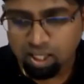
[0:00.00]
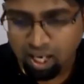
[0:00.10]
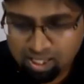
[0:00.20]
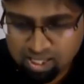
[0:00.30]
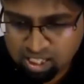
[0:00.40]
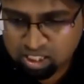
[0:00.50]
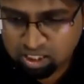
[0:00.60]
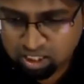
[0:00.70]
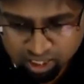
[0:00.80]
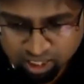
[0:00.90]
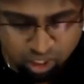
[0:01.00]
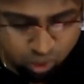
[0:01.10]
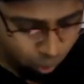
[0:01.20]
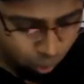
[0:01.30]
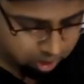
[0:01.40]
heart disease theory
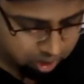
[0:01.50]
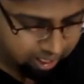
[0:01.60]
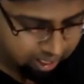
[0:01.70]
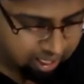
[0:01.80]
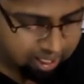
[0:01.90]
note, right?